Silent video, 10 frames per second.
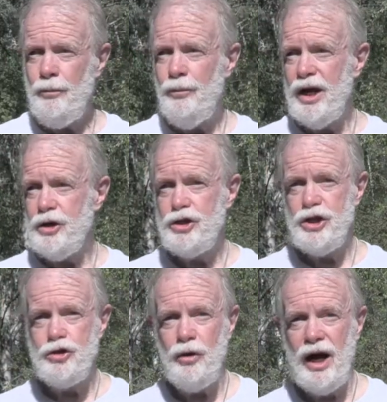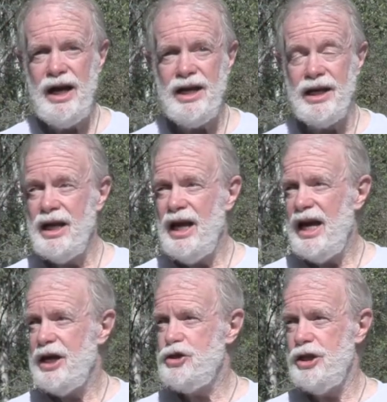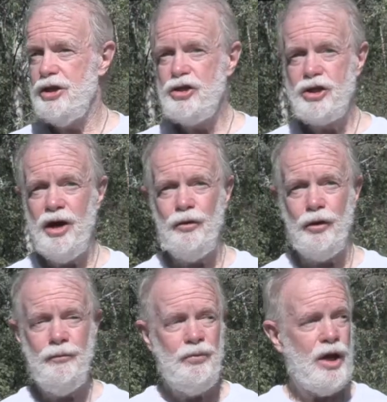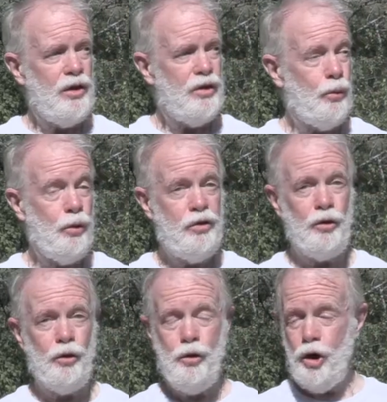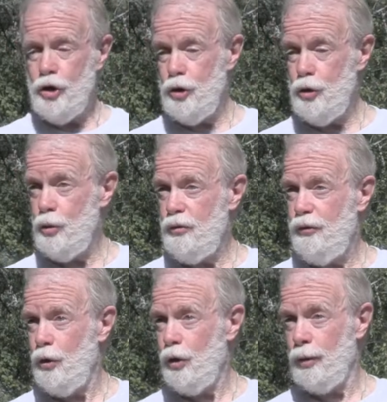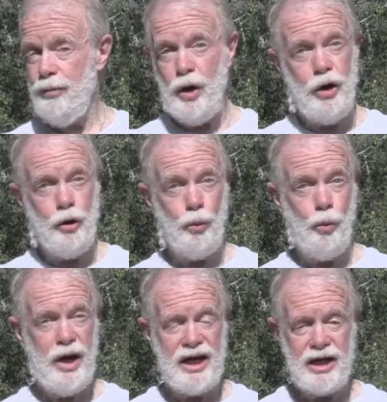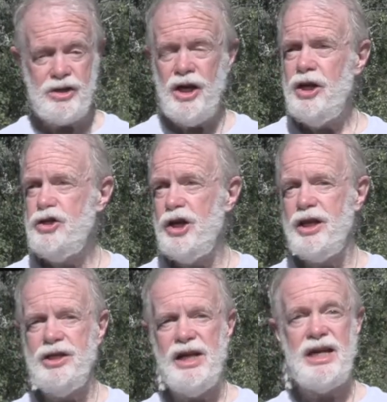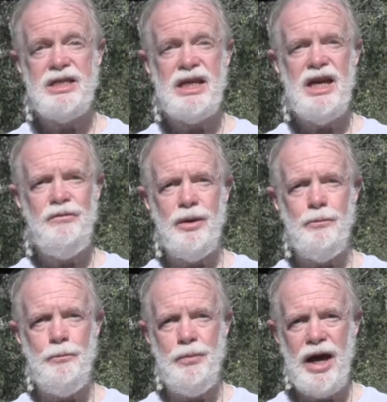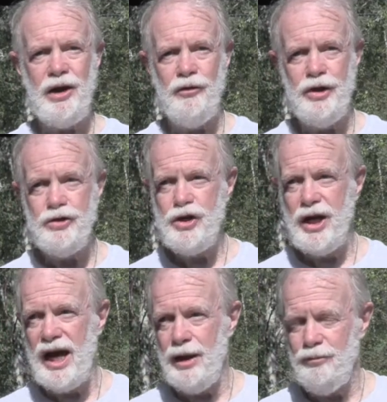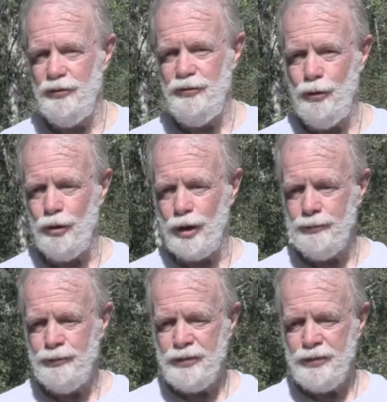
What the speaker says: But she tried it, and she discovered that with her new form and her wings, she could dance even better than she had before.